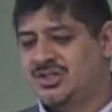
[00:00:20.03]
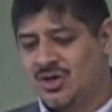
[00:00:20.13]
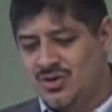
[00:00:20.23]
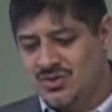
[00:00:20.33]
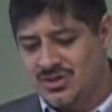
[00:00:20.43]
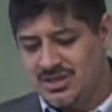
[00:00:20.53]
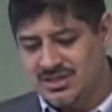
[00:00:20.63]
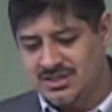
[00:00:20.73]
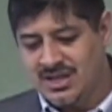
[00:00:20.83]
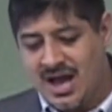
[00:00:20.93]
So
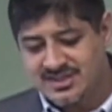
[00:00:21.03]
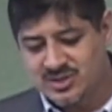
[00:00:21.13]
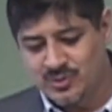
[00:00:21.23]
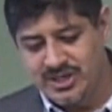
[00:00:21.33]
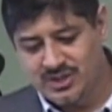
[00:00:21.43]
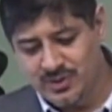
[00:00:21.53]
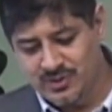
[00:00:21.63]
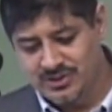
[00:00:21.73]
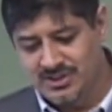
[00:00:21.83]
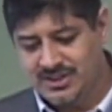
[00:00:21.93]
last week we
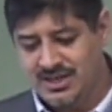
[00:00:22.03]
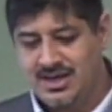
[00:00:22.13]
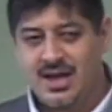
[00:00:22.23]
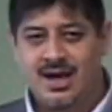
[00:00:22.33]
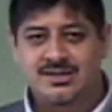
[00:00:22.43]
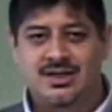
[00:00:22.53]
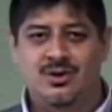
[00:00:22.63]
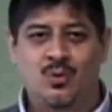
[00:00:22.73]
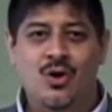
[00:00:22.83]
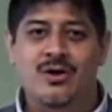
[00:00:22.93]
were looking at
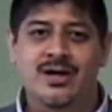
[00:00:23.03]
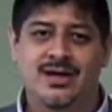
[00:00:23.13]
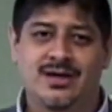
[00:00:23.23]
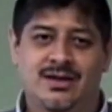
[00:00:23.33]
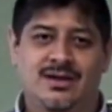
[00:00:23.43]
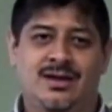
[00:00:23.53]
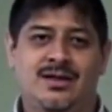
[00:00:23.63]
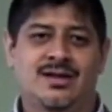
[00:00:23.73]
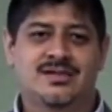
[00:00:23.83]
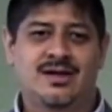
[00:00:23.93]
worry, and
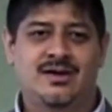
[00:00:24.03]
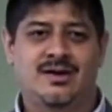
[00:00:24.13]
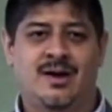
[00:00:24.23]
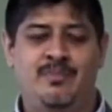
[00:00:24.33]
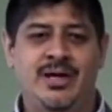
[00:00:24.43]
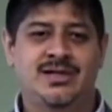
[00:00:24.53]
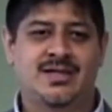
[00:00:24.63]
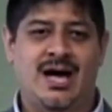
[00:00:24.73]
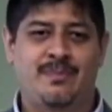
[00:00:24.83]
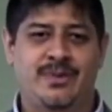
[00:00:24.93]
that's a, a big
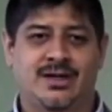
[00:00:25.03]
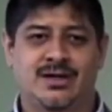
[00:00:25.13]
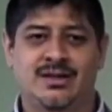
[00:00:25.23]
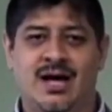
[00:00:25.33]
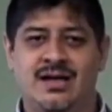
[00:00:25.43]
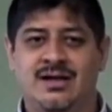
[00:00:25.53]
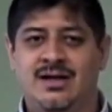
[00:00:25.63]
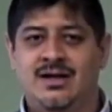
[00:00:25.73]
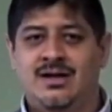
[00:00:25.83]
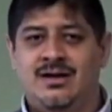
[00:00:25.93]
topic. A lot,
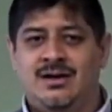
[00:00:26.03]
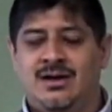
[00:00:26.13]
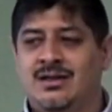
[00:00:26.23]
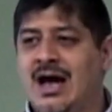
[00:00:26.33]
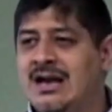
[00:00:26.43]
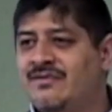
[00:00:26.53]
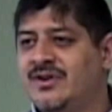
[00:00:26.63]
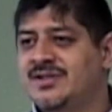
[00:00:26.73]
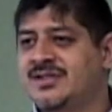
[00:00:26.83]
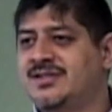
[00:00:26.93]
a lot of
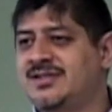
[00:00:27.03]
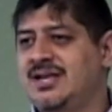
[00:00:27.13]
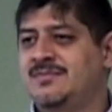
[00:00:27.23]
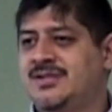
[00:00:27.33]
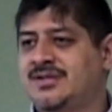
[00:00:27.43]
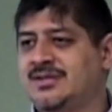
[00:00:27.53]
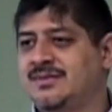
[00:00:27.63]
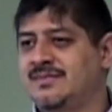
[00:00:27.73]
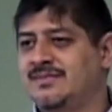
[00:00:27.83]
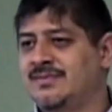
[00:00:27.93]
us, it
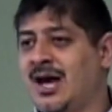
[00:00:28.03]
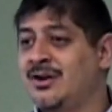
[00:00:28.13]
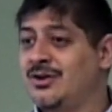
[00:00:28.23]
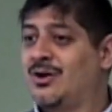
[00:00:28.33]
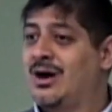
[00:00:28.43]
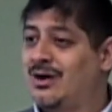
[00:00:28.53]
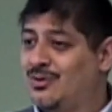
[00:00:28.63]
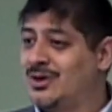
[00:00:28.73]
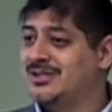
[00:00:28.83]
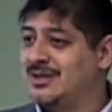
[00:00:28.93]
seems, I don't know how
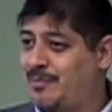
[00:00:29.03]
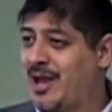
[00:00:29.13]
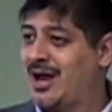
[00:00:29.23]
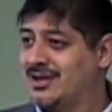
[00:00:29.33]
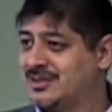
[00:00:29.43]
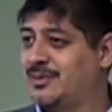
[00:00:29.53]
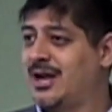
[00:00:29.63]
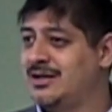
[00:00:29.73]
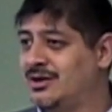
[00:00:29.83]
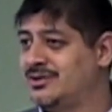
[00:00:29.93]
it was in the past, but
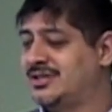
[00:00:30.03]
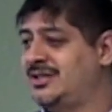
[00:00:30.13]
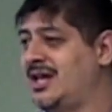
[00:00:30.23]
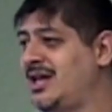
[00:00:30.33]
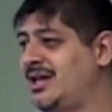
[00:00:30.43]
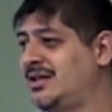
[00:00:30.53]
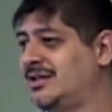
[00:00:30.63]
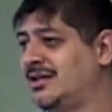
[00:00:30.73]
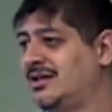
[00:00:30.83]
I know today